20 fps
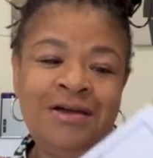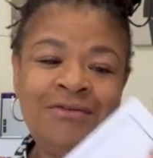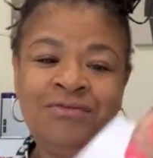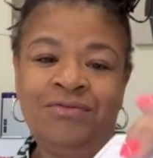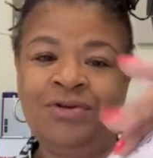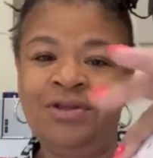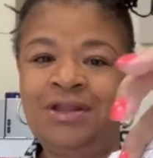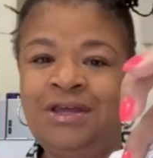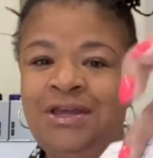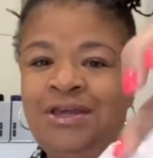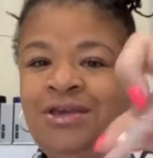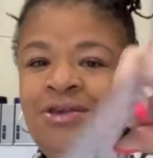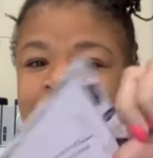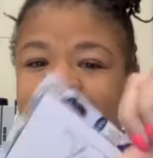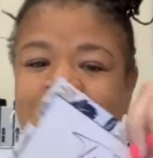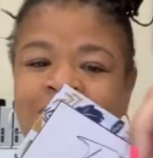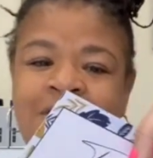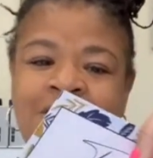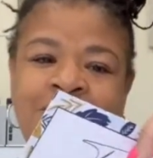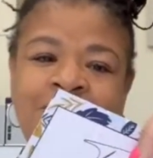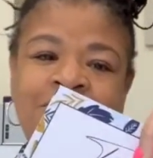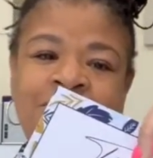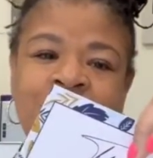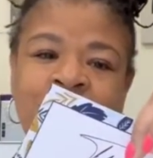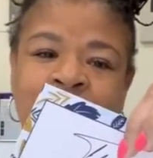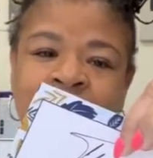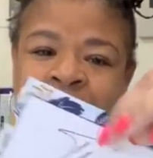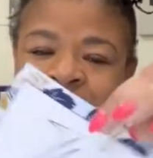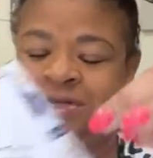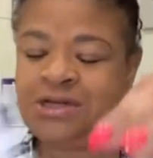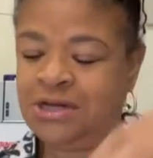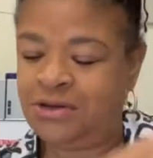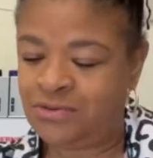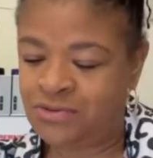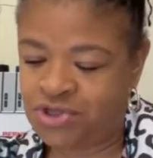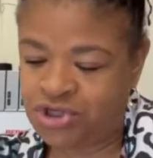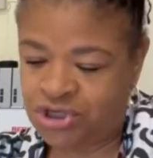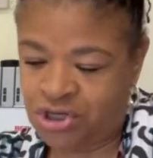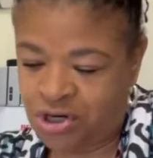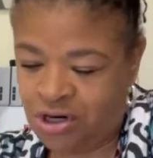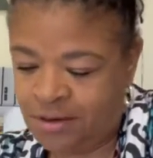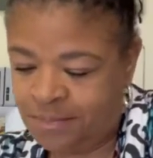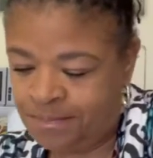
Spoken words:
Really cute. Thank you so much, Needle Sharp.